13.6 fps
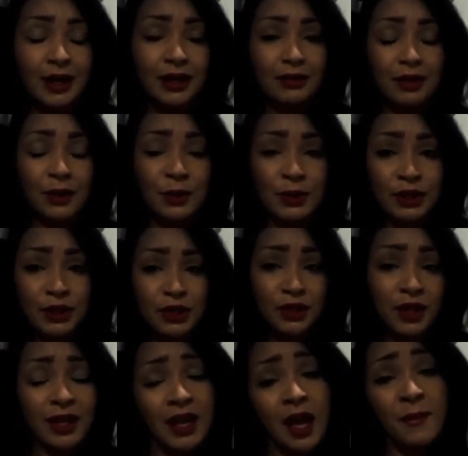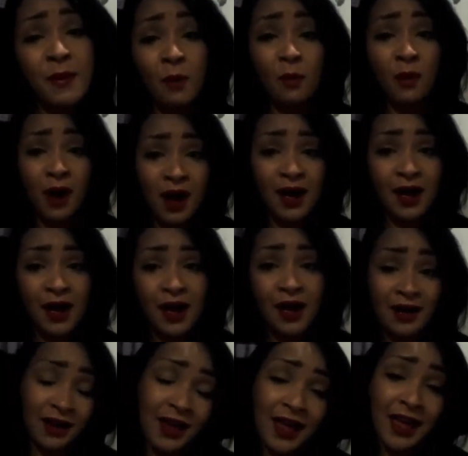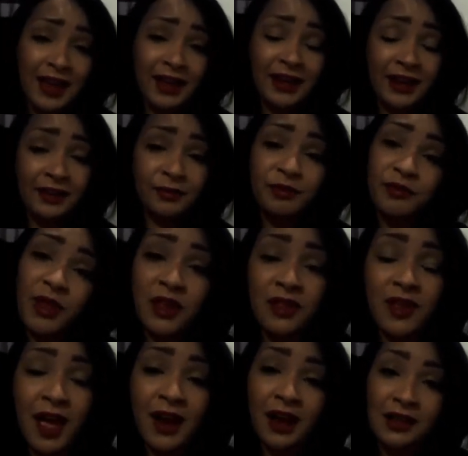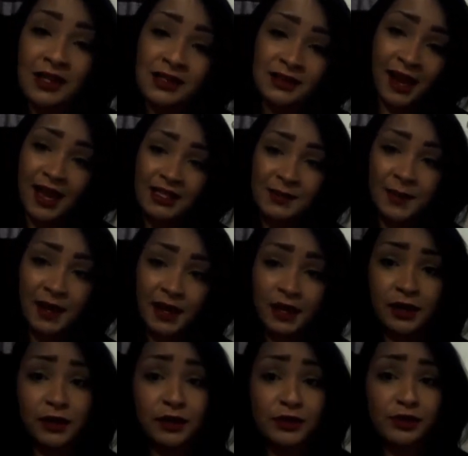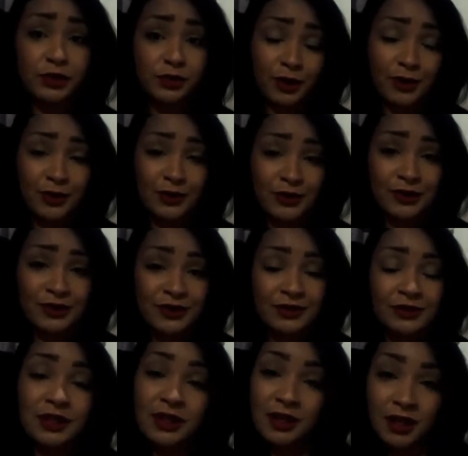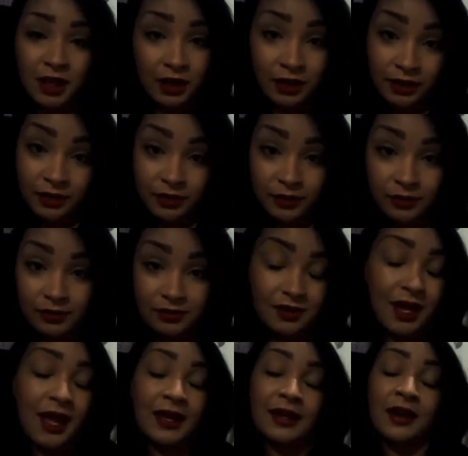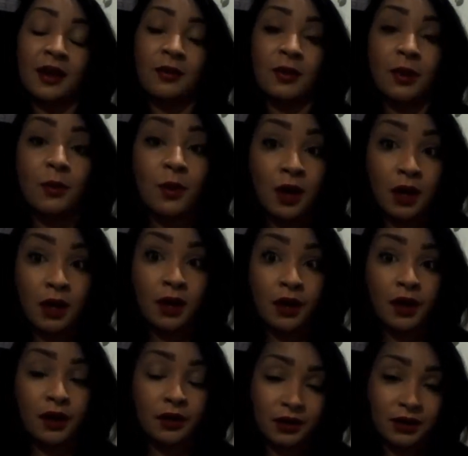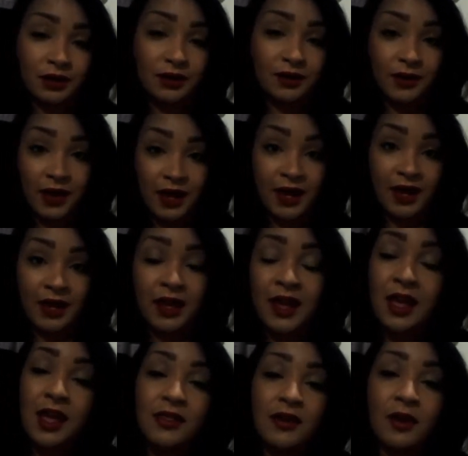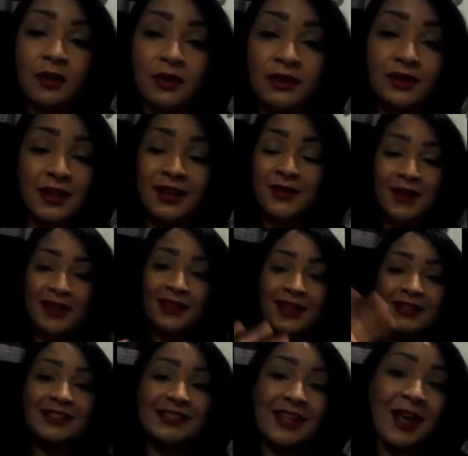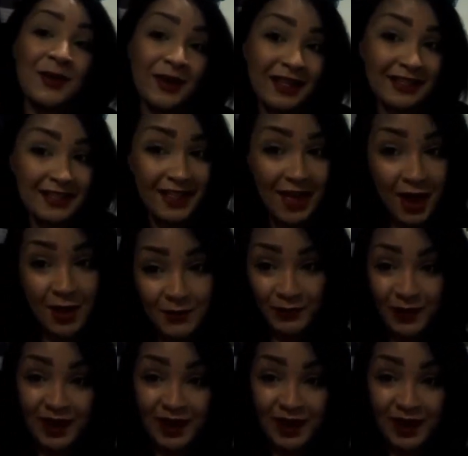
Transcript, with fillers: you go in there, you're like, yeah, I'm going to walk. And I got this gas pain under control. No, I did not want to walk. Okay. The only, anyway, that's, I'll get to that.